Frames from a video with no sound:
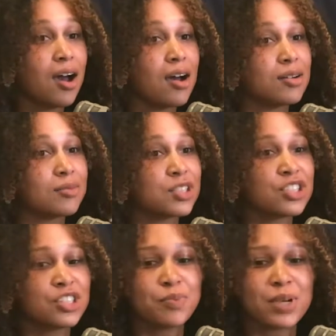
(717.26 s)
Nice. So
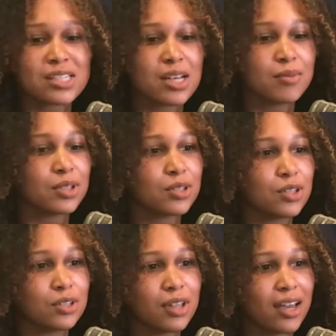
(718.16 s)
she picks up
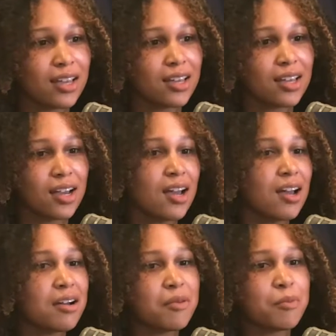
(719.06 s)
little like
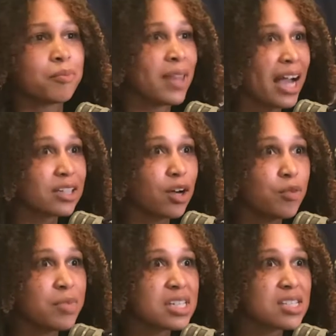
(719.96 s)

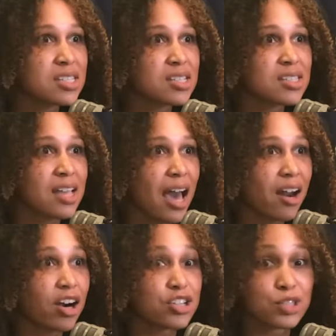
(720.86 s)
Black-owned businesses
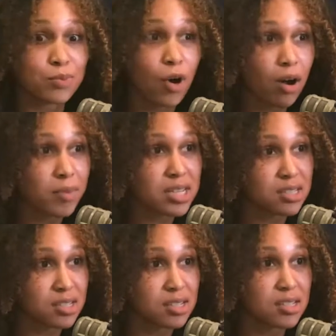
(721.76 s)
that are small
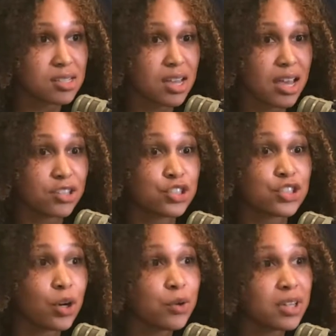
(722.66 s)
businesses and
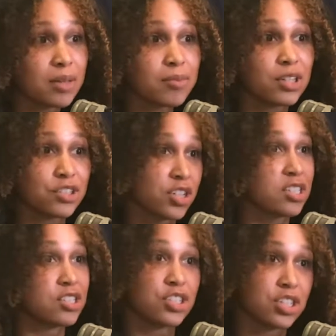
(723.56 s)
show them the
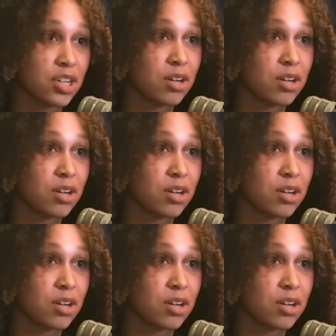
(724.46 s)
tricks that she